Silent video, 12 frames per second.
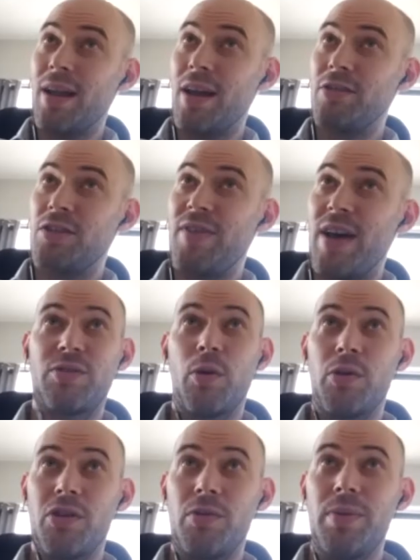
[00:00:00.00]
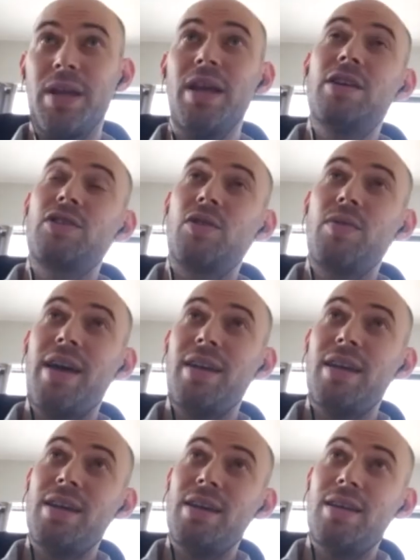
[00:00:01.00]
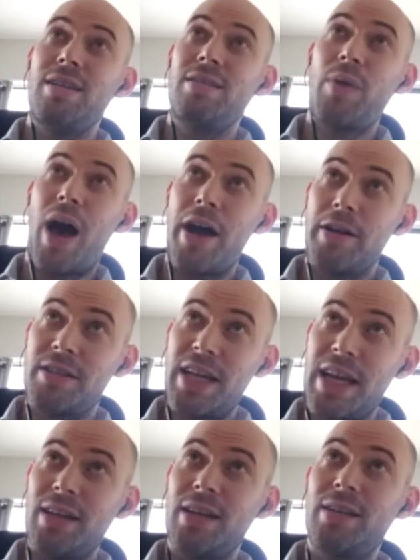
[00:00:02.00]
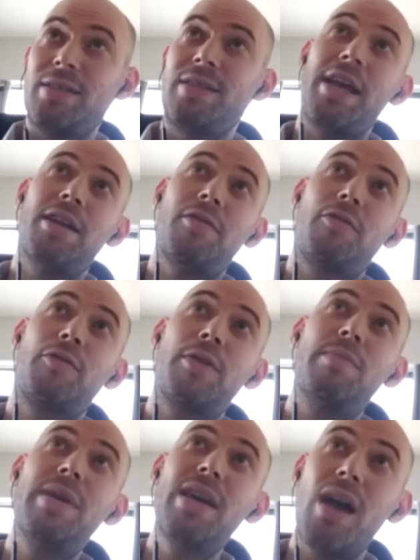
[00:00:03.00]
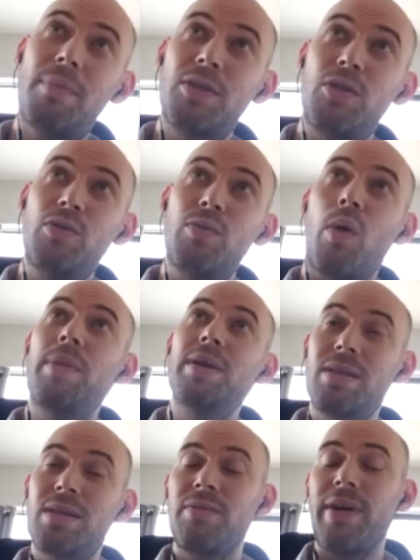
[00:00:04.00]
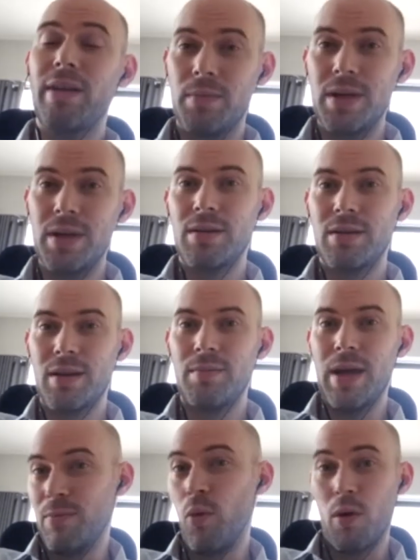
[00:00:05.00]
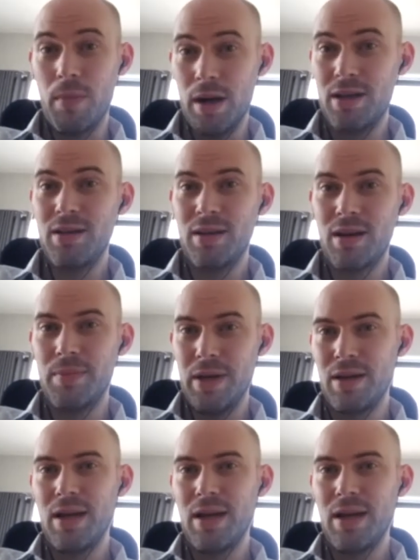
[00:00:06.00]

I just fast forwarded a bit. So then it hired Dana. Dana freed me up to do more business development and make more money a bit